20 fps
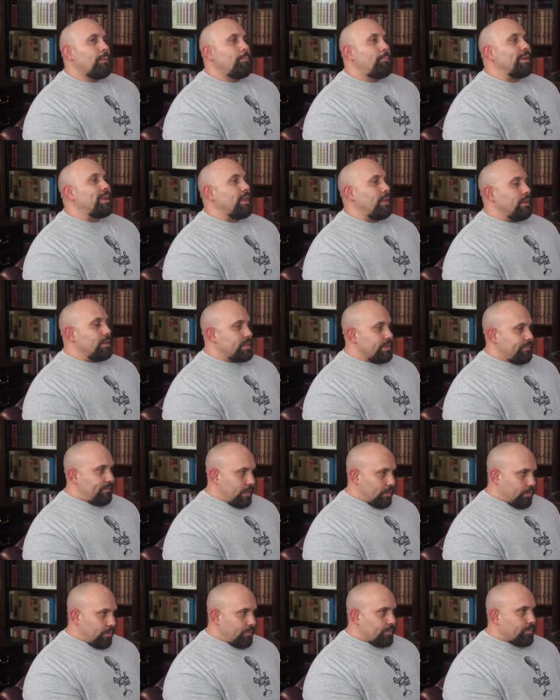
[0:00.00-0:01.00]
but he is the
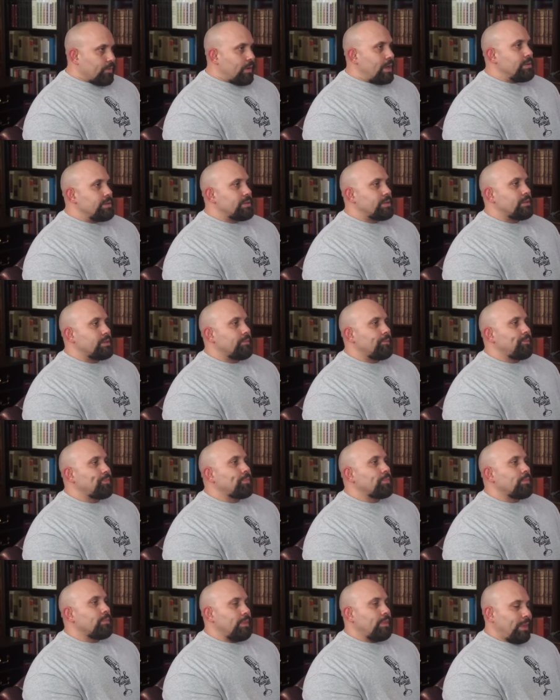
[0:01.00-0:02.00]
vicar of Christ. Sure,
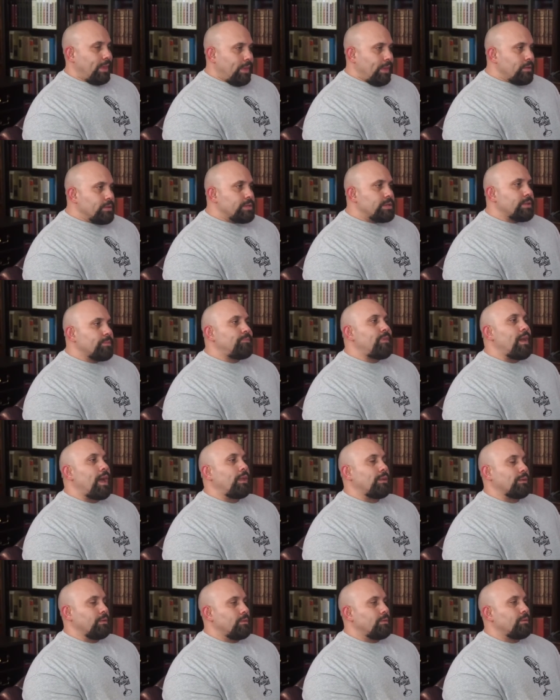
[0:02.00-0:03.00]
he is a
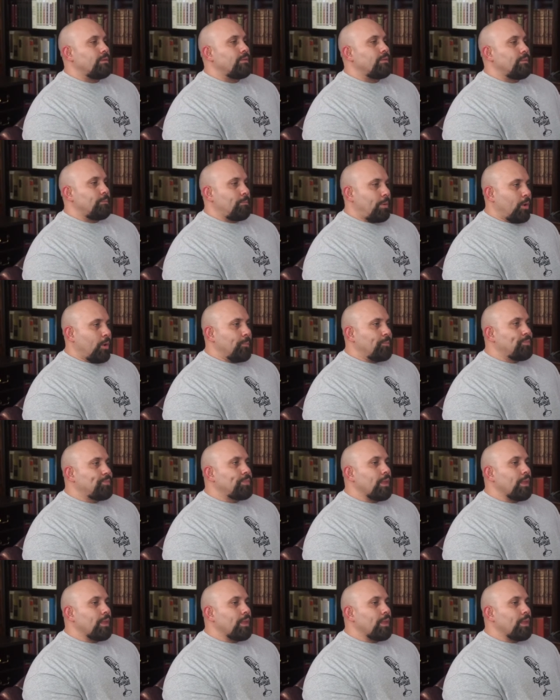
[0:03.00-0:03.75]
valid pope.